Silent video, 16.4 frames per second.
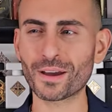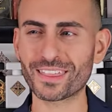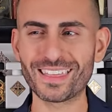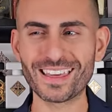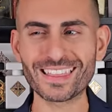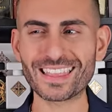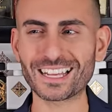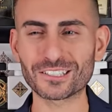I
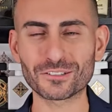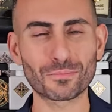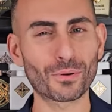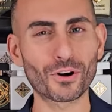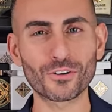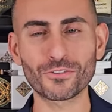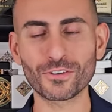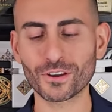think that's
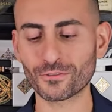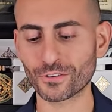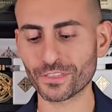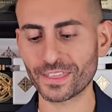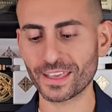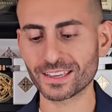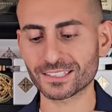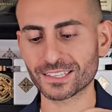perfect for
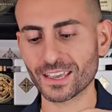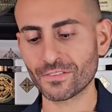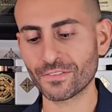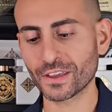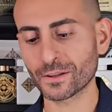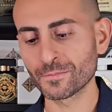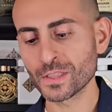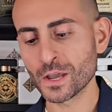
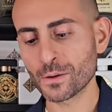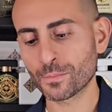Thanksgiving.